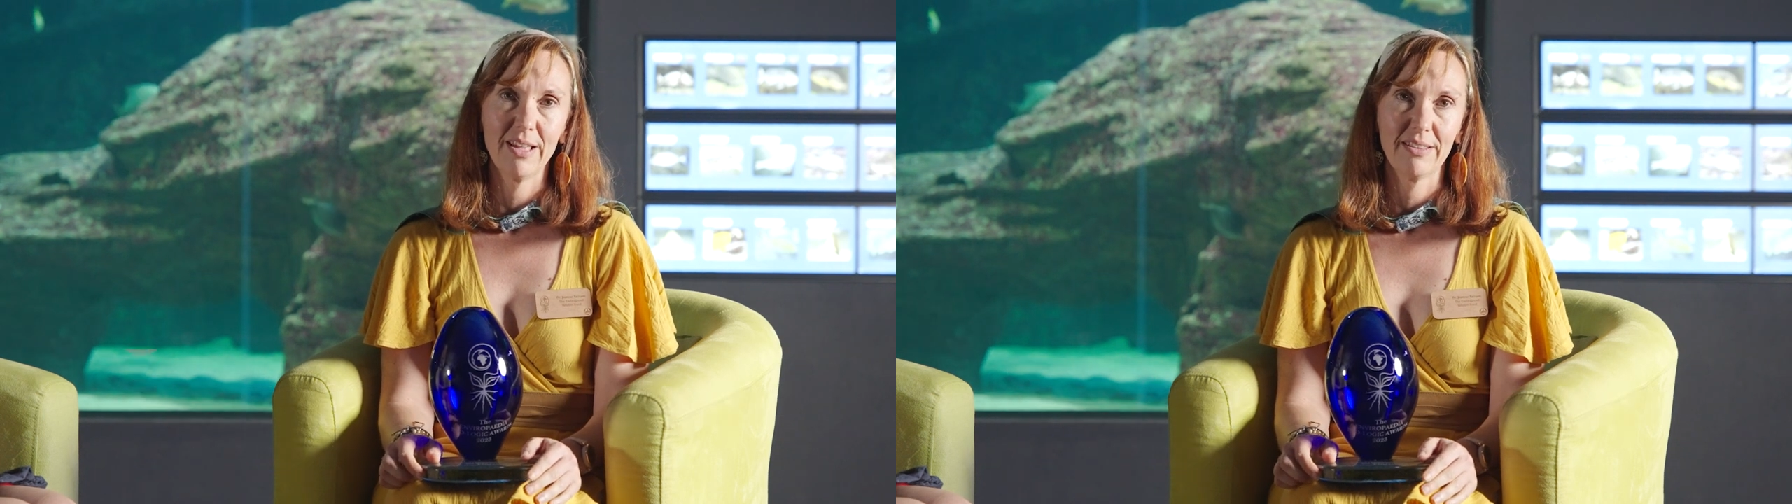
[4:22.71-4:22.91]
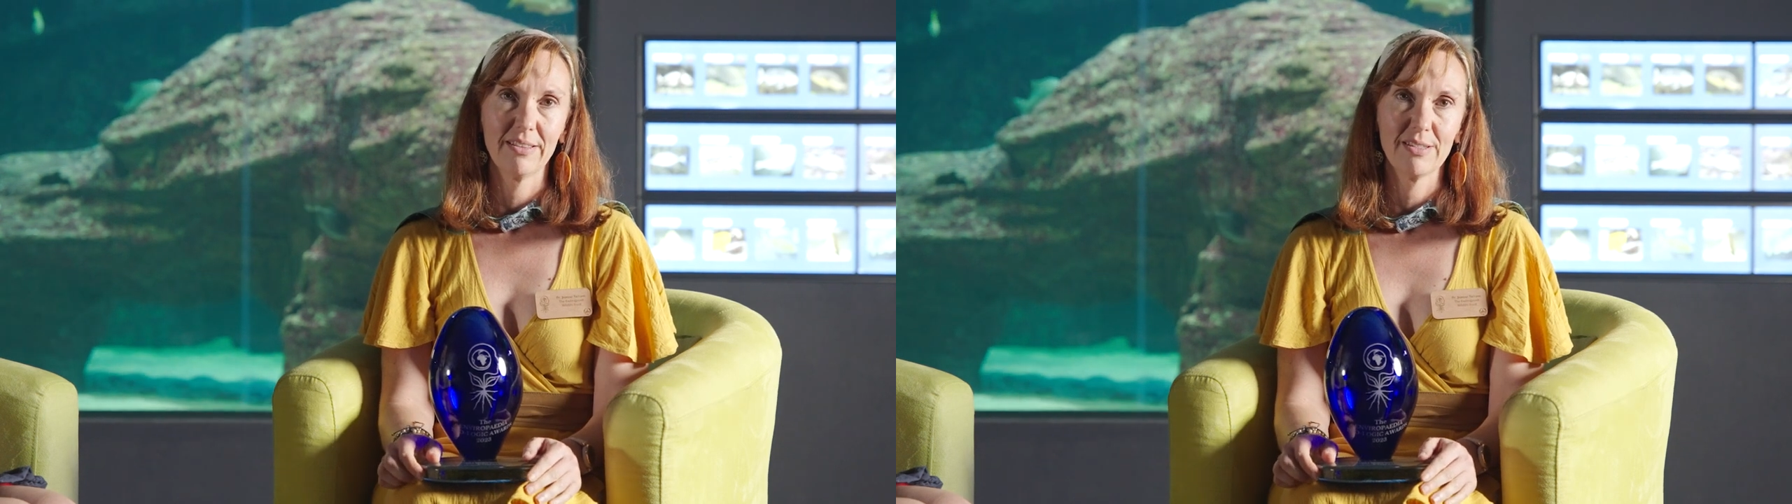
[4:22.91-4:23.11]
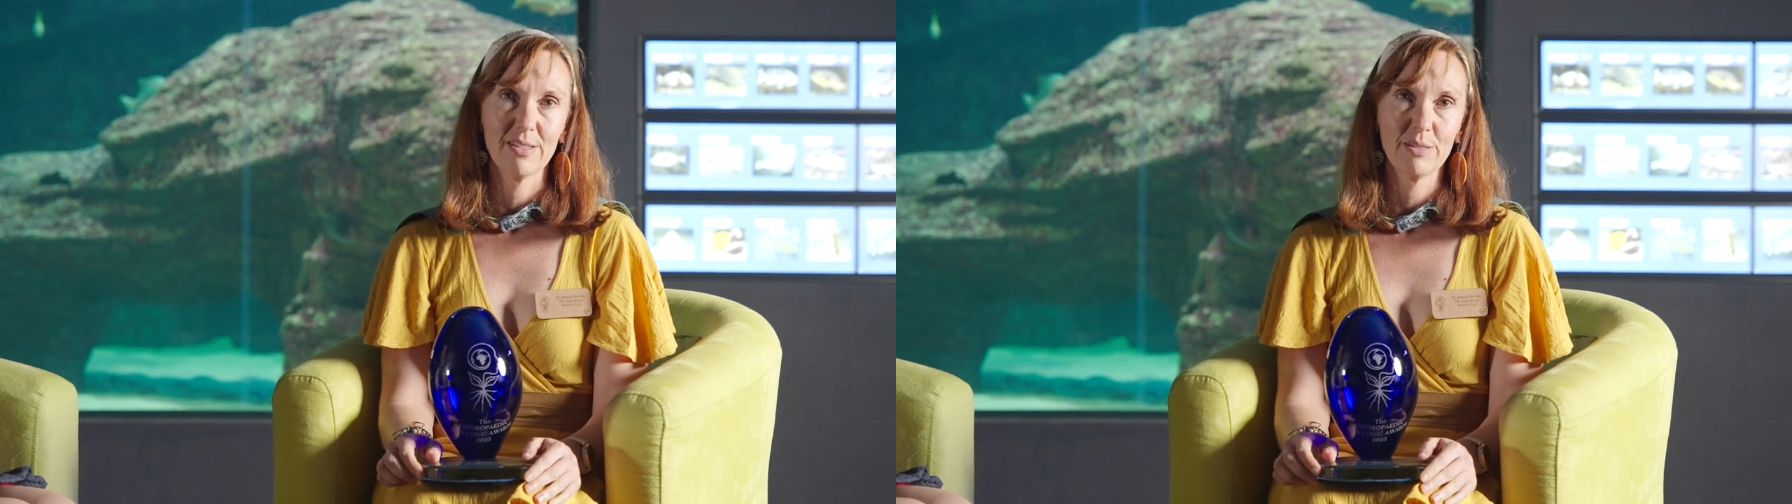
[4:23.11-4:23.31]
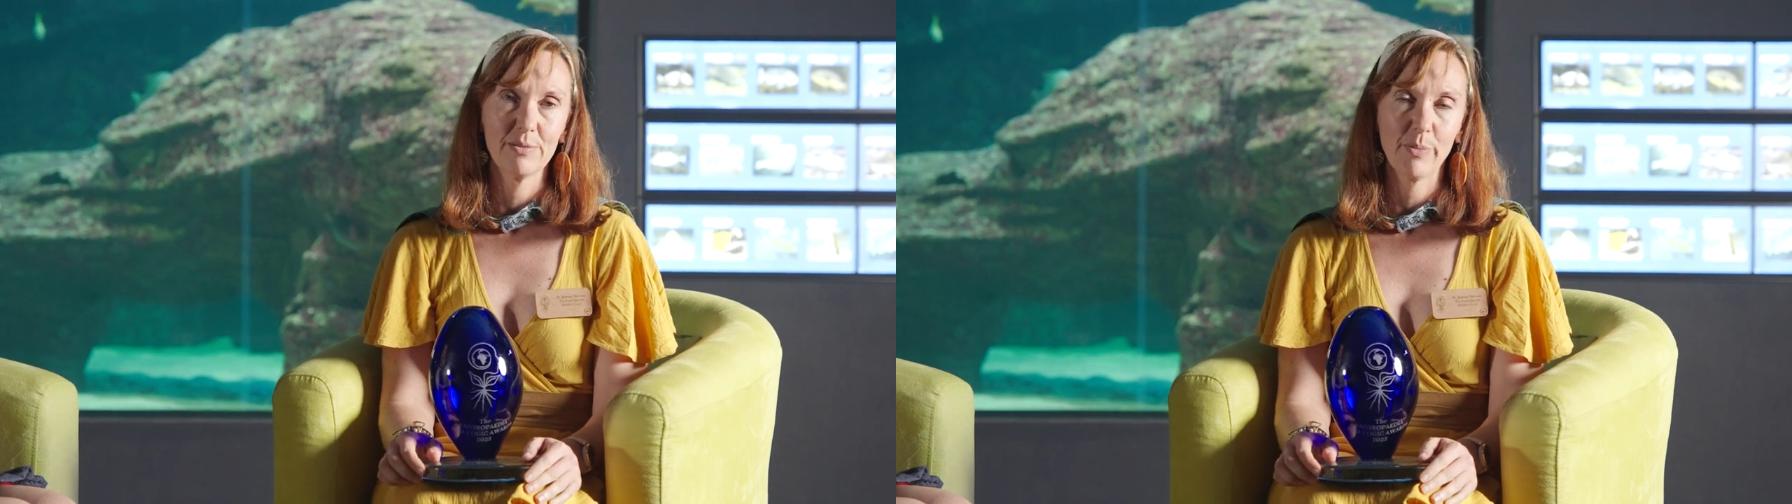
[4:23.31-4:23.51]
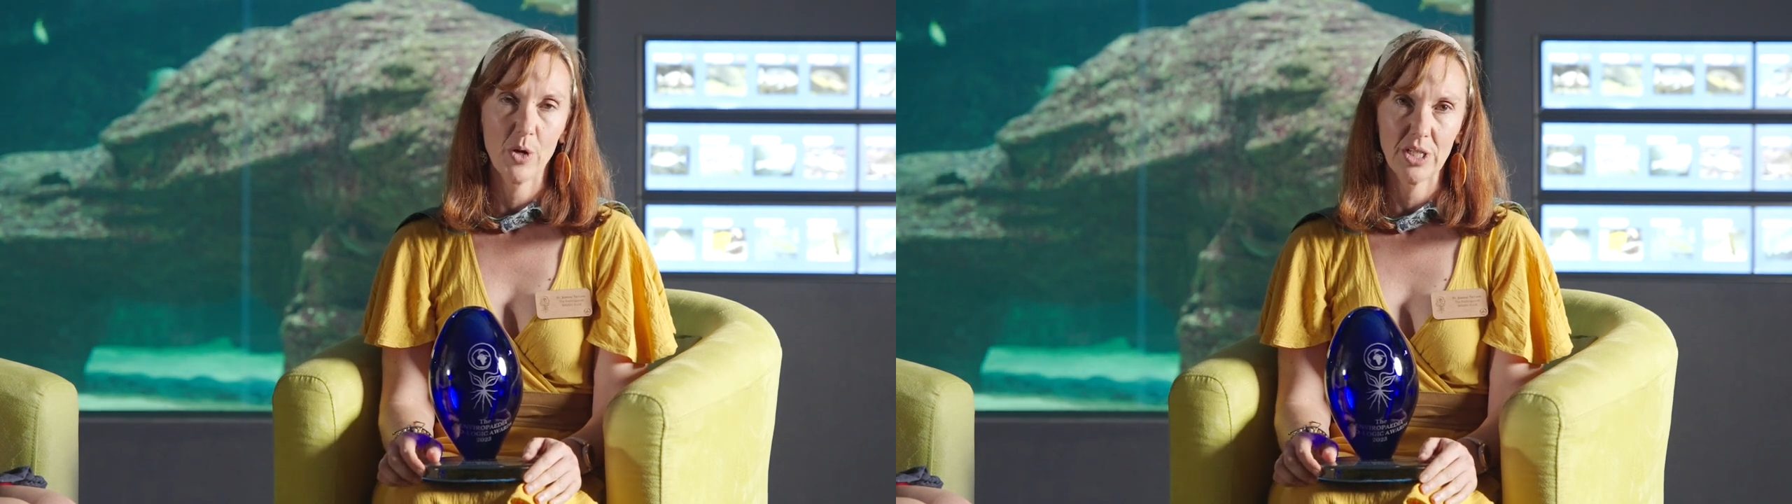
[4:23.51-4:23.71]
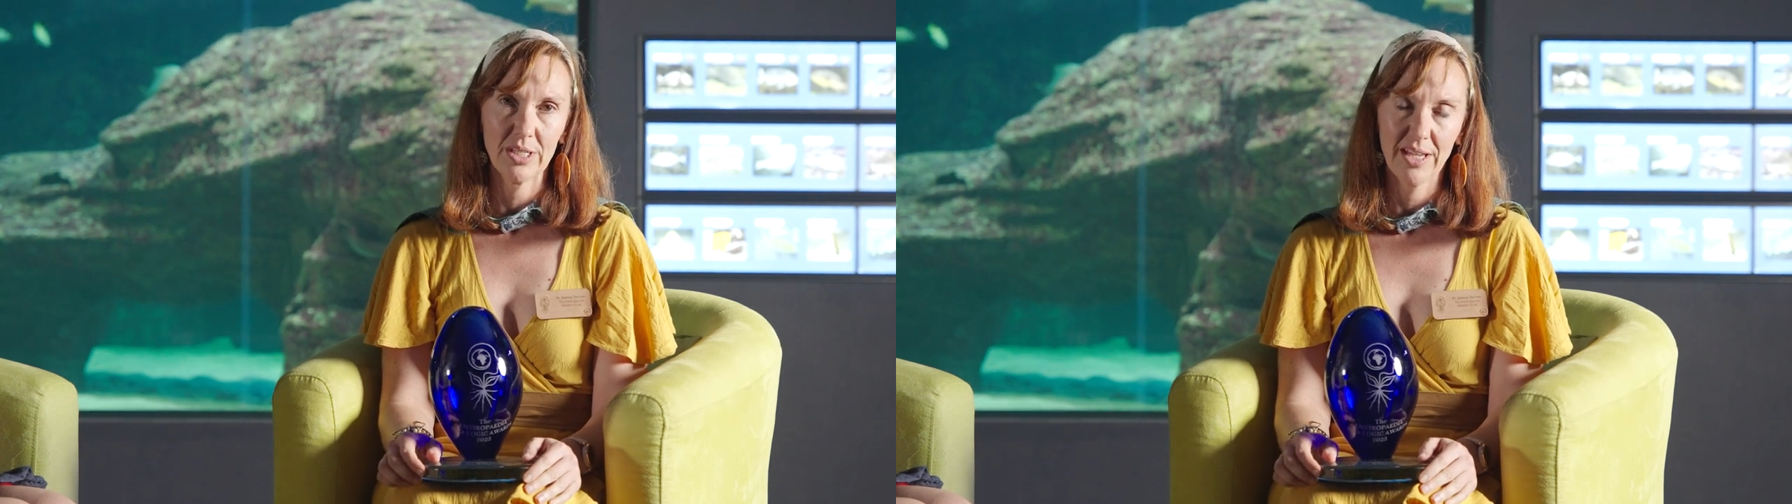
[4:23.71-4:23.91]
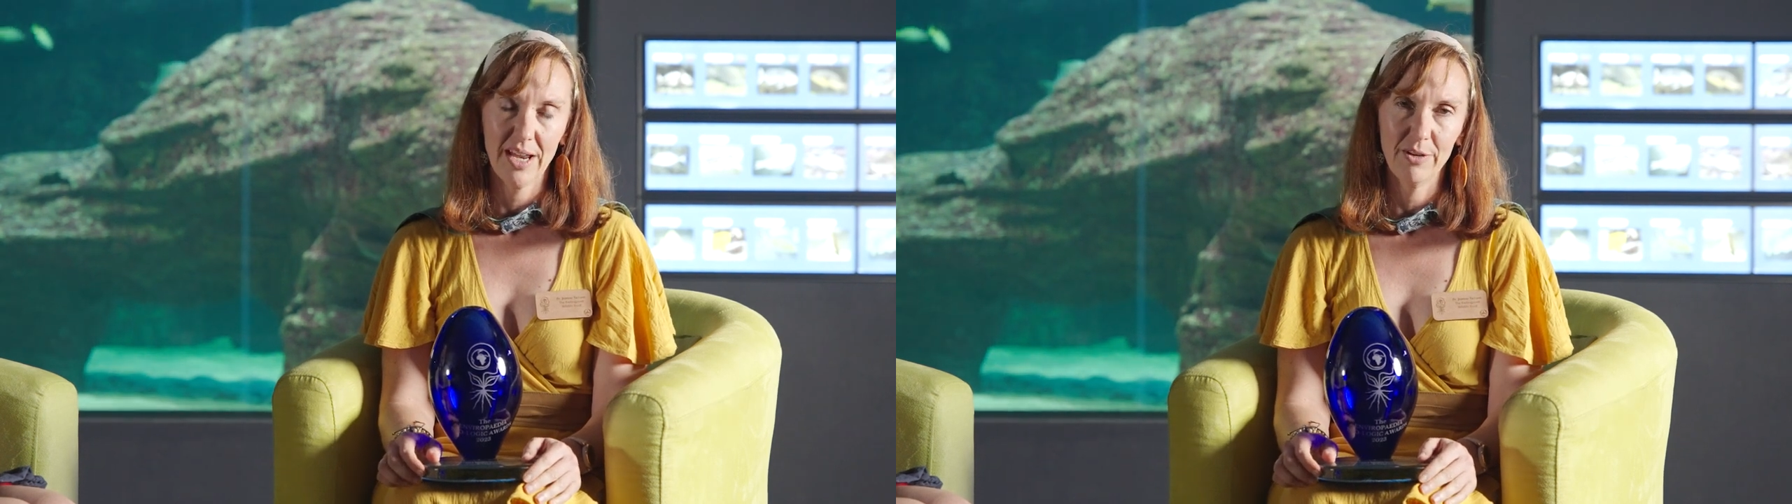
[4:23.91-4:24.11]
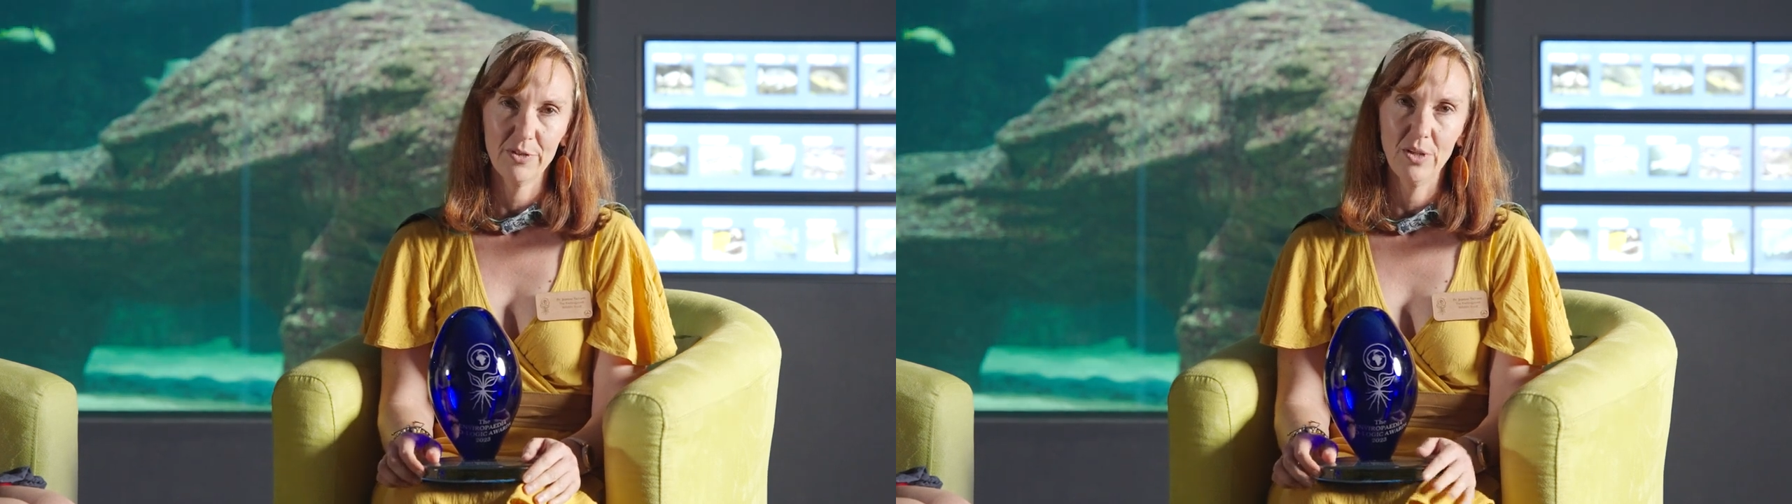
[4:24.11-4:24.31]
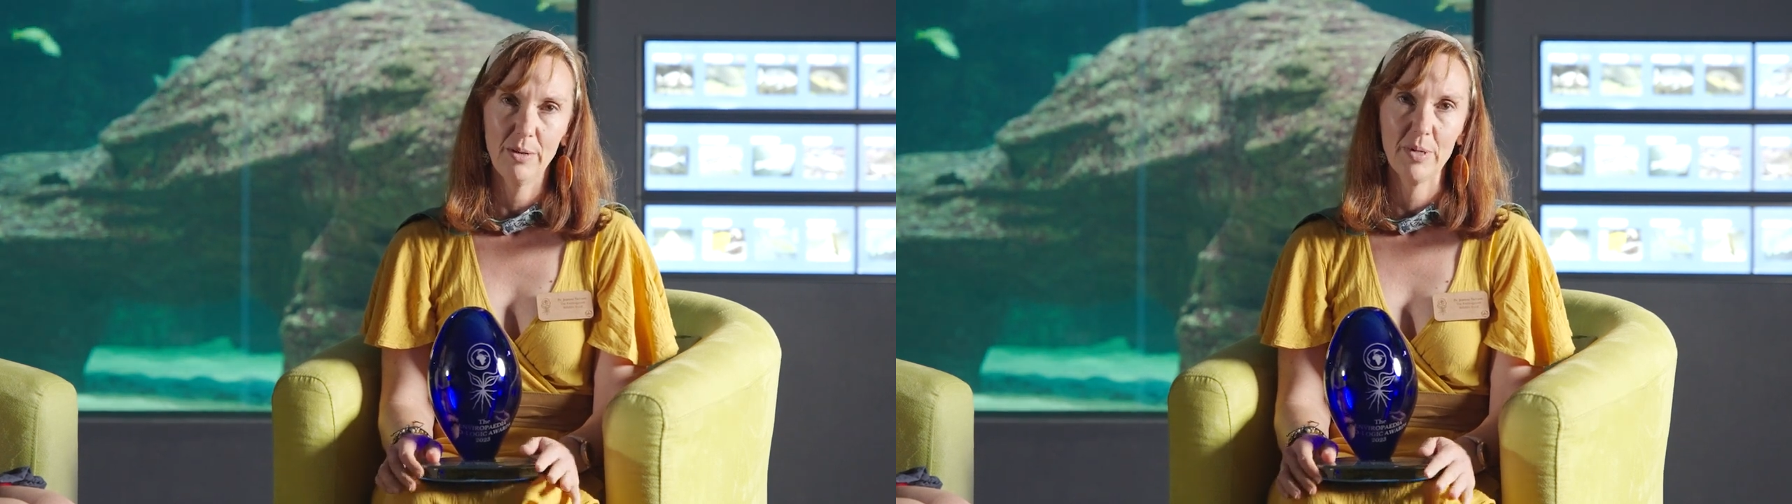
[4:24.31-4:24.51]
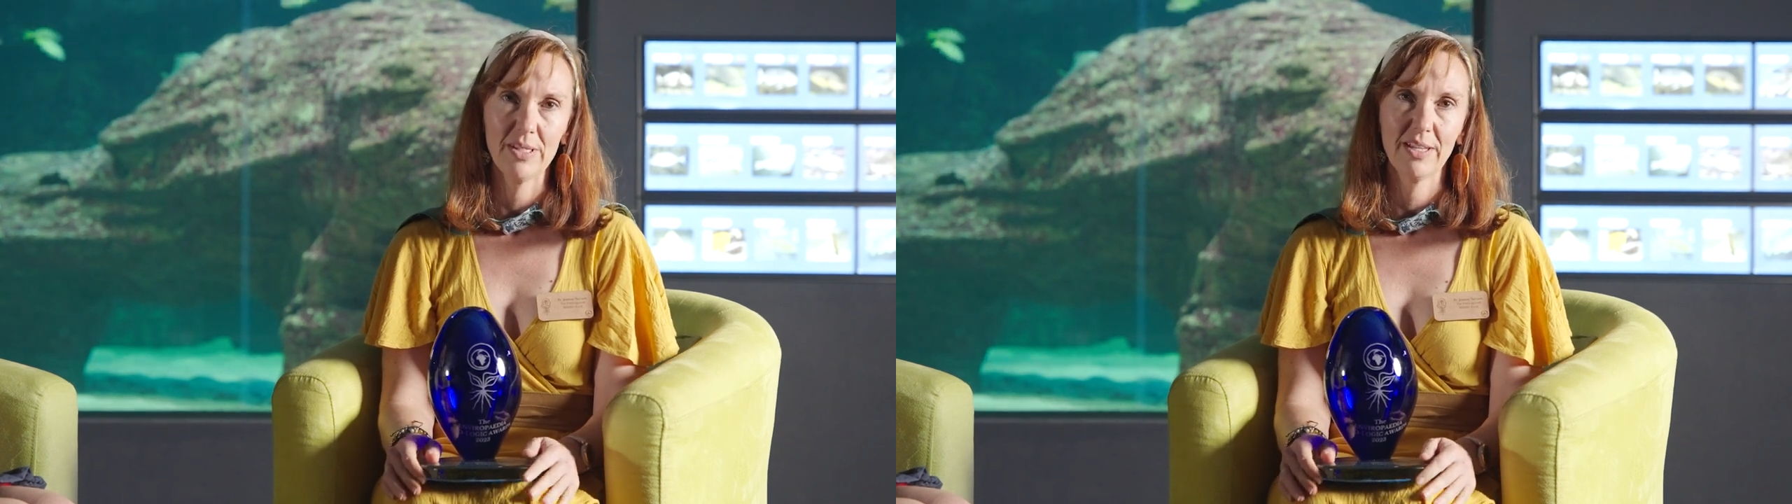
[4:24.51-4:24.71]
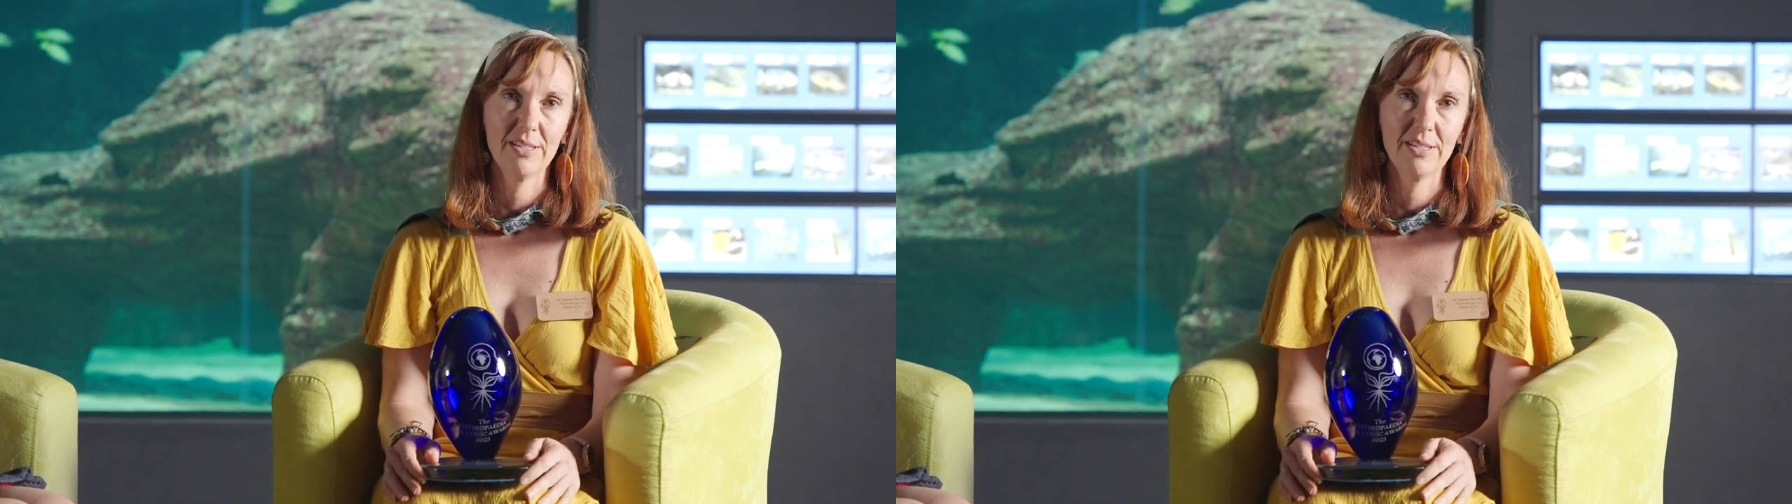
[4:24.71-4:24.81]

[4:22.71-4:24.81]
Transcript: that this project, Tale of Two Leopards,